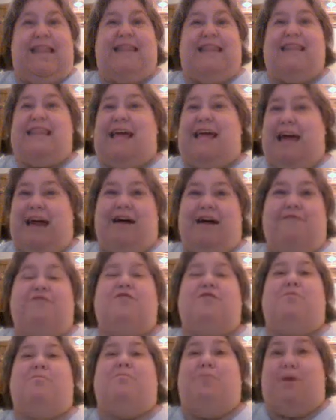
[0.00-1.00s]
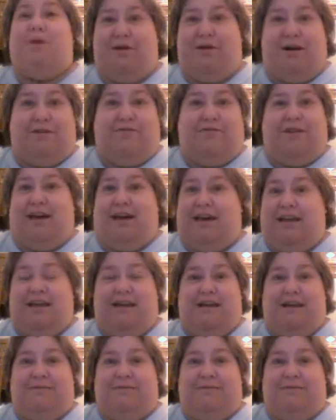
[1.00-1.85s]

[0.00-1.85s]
laugh your butt off at.